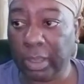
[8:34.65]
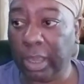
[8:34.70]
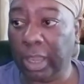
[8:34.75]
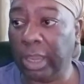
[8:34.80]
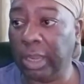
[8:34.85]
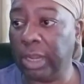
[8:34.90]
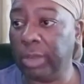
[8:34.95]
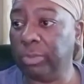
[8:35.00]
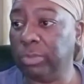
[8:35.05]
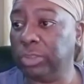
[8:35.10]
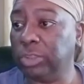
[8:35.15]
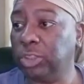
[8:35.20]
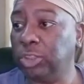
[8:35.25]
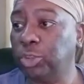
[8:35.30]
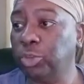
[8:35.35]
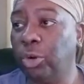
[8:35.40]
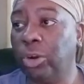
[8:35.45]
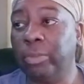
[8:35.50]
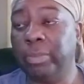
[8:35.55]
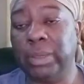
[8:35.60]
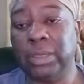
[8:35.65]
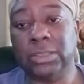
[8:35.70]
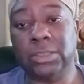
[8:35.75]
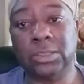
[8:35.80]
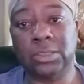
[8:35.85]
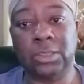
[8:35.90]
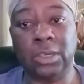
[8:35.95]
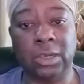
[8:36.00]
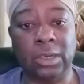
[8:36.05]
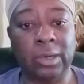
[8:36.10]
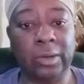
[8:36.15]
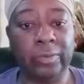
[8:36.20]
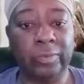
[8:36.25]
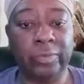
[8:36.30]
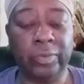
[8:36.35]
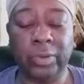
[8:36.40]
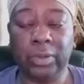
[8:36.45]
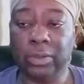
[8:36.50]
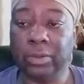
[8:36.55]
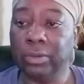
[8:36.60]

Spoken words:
And it was showing me stuff,